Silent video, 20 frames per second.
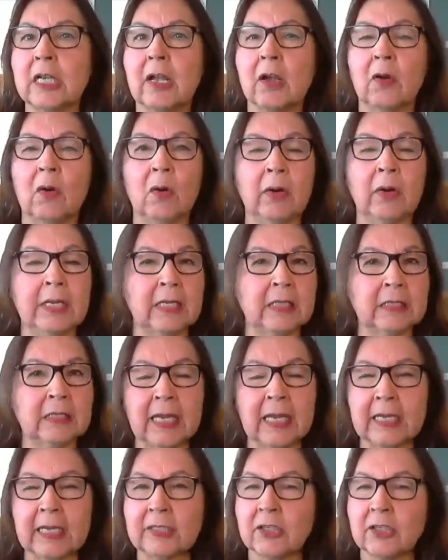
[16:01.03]

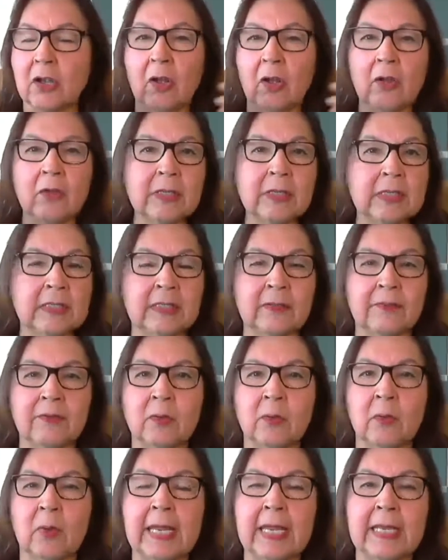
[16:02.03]
orientation, all these
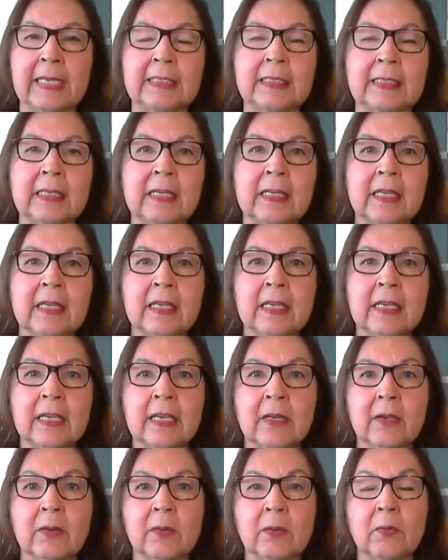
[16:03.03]
different ways,
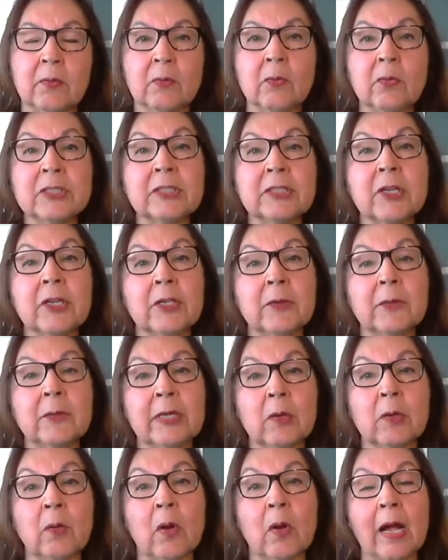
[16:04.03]
was going to
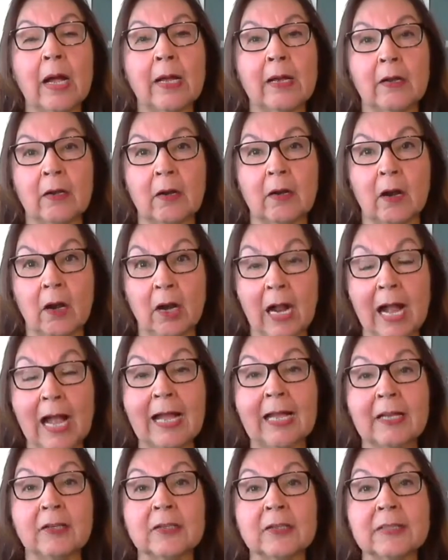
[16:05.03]
require our
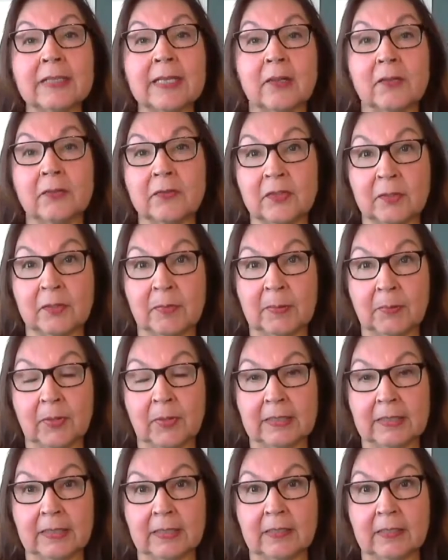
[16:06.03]
higher selves to be
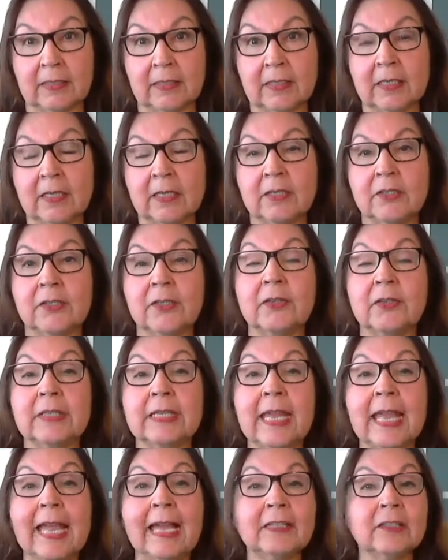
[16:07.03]
present. So the
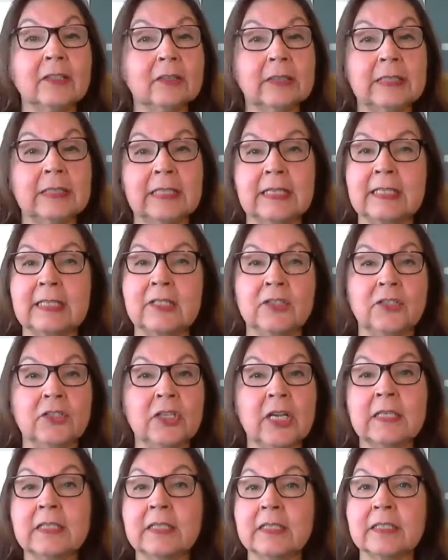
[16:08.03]
candlelit is
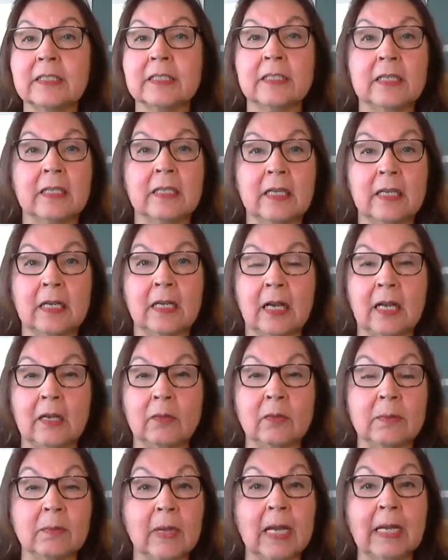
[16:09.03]
just a
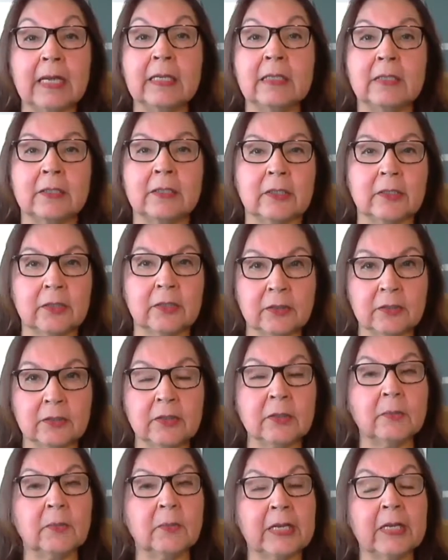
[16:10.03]
reminder
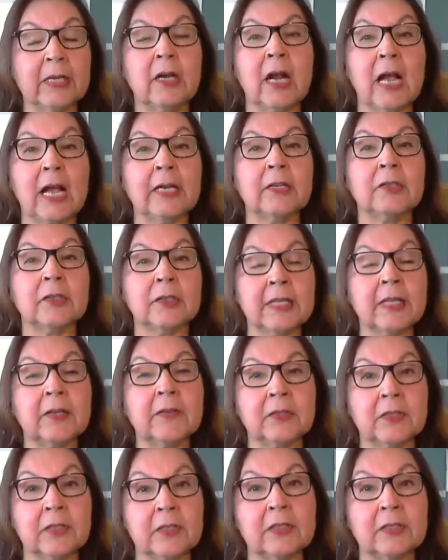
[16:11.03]
to bring our higher
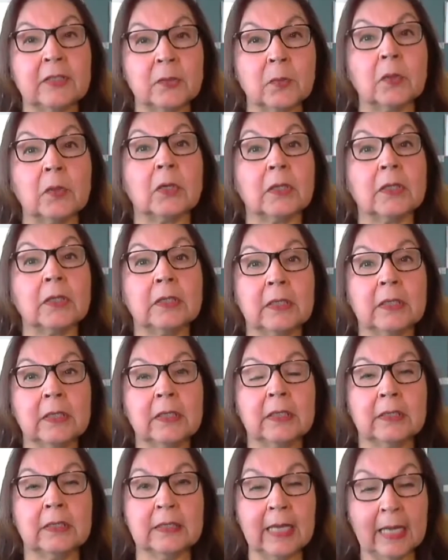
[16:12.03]
selves to this work.
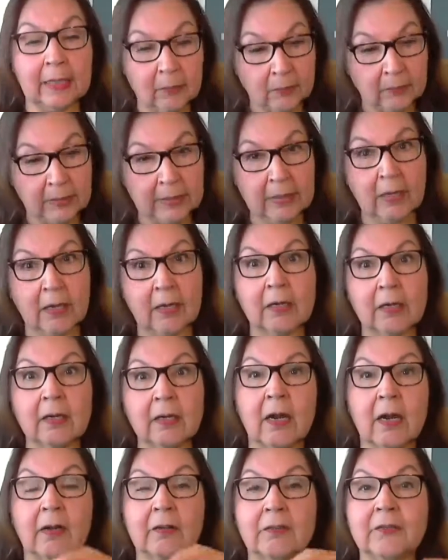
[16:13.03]
Not only
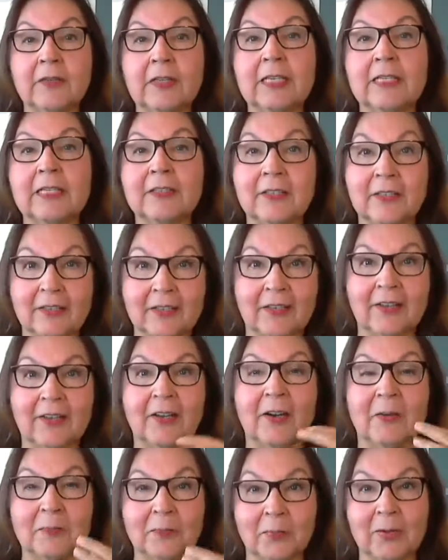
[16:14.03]
our feet
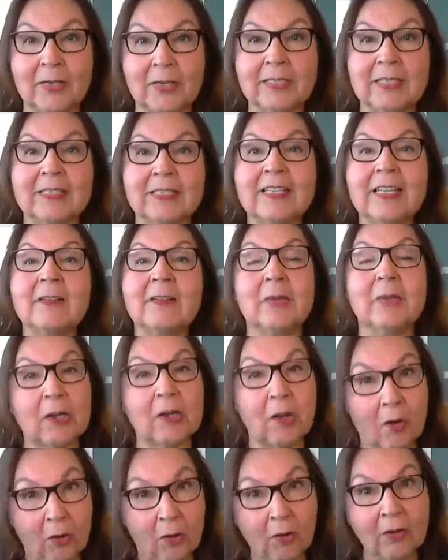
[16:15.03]
are present,
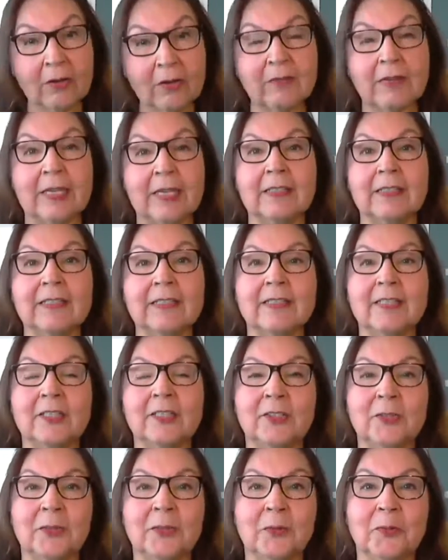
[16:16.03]
but all of it to
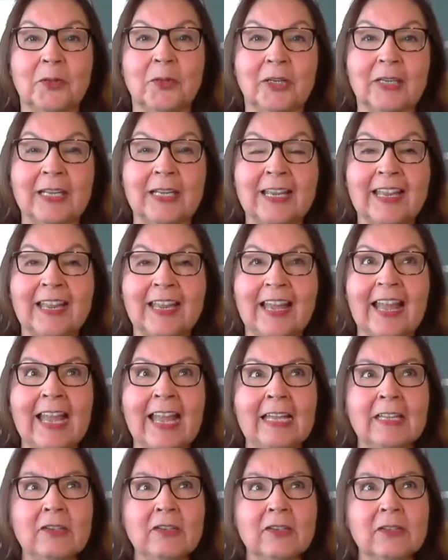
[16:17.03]
do the work.
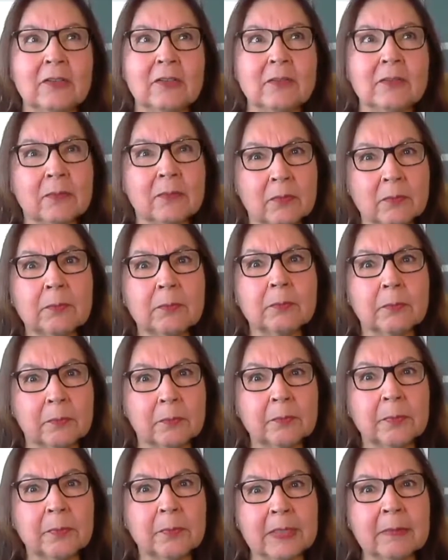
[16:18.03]
And
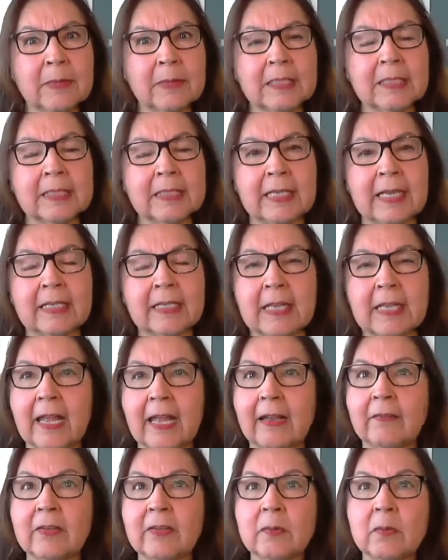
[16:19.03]
pretty much, Sandie,
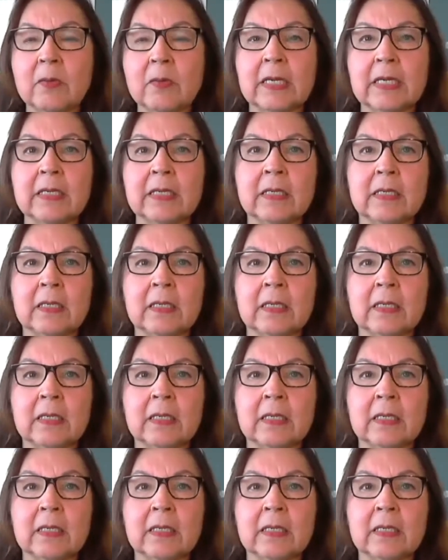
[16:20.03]
everyone,